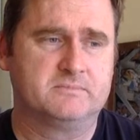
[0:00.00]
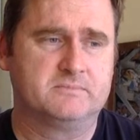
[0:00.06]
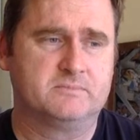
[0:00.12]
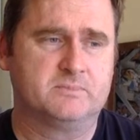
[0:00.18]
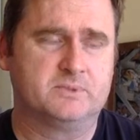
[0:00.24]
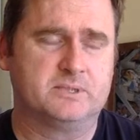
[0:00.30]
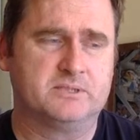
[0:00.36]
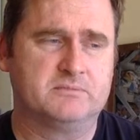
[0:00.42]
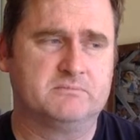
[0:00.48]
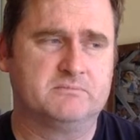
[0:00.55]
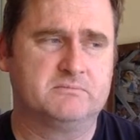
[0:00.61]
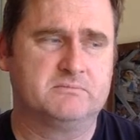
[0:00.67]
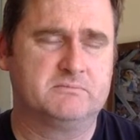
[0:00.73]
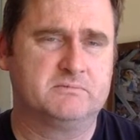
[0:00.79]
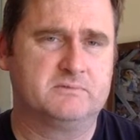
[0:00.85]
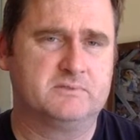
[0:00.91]
but
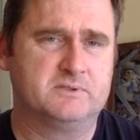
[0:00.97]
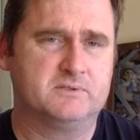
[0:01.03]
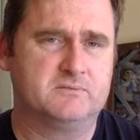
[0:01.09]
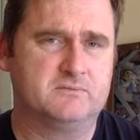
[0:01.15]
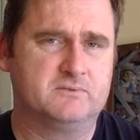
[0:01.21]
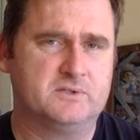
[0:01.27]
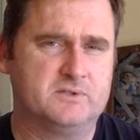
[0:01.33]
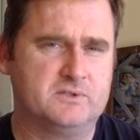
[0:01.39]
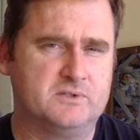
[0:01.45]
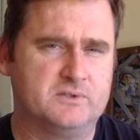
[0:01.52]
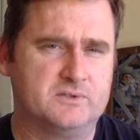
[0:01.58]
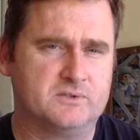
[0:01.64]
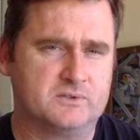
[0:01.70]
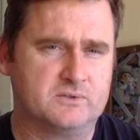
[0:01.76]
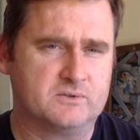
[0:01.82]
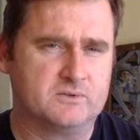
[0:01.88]
this
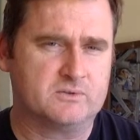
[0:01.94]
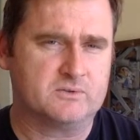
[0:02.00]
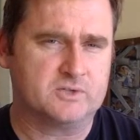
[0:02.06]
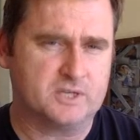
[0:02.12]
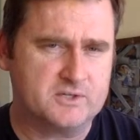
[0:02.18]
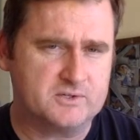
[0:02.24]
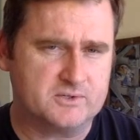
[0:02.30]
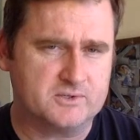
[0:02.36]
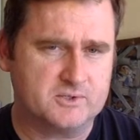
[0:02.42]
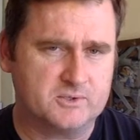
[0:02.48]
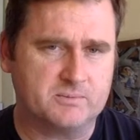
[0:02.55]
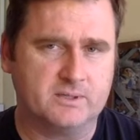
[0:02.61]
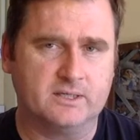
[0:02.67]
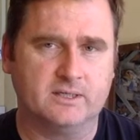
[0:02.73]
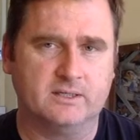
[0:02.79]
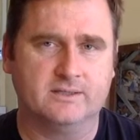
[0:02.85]
is Jesus
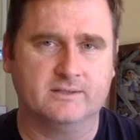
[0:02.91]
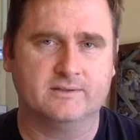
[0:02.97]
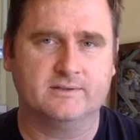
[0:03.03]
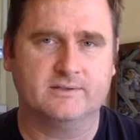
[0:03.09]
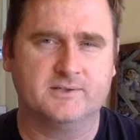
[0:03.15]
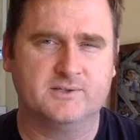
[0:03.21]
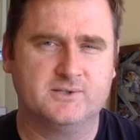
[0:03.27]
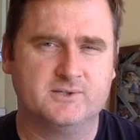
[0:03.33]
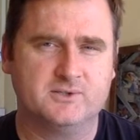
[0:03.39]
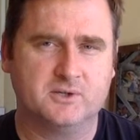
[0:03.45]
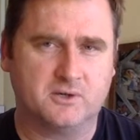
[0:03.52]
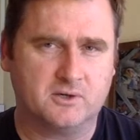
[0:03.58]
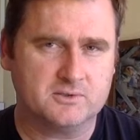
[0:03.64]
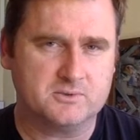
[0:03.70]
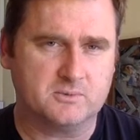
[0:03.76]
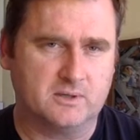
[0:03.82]
speaking. This is
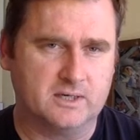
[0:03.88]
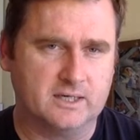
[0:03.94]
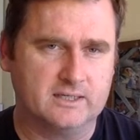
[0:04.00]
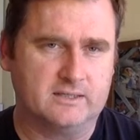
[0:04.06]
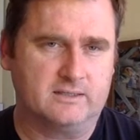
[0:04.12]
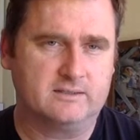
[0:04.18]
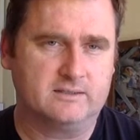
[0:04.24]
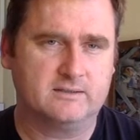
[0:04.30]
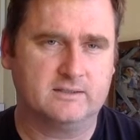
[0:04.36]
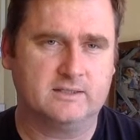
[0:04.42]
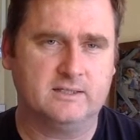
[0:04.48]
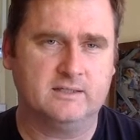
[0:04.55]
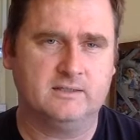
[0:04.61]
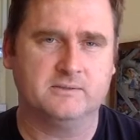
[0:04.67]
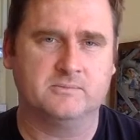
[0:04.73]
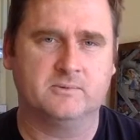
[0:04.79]
God's way, the
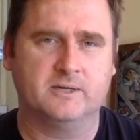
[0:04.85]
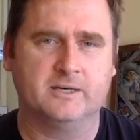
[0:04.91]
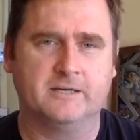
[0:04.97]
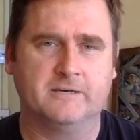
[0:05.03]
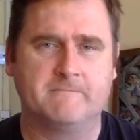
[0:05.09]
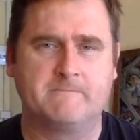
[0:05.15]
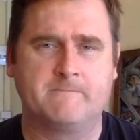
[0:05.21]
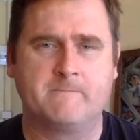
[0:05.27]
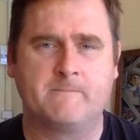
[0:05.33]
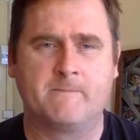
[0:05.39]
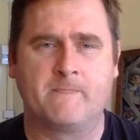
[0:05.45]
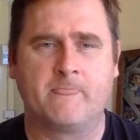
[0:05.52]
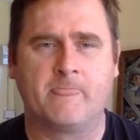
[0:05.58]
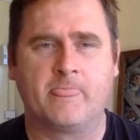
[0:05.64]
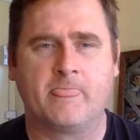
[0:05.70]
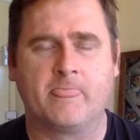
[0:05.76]
kingdom way.
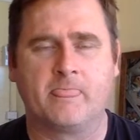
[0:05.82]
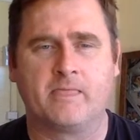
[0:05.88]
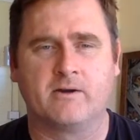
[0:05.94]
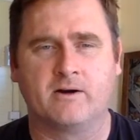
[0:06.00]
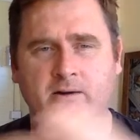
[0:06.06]
Right?